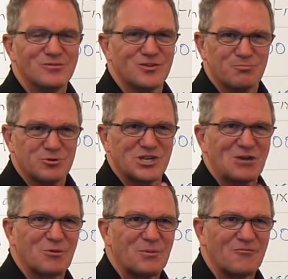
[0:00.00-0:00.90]
Just
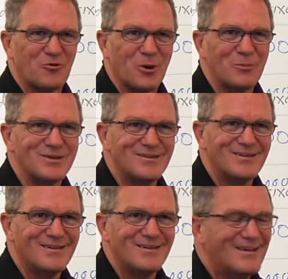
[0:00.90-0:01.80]
pretend with me for a moment.
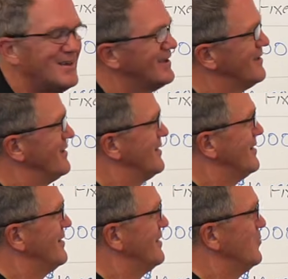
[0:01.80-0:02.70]

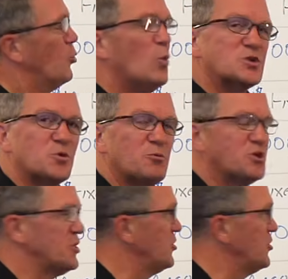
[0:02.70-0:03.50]
which one would you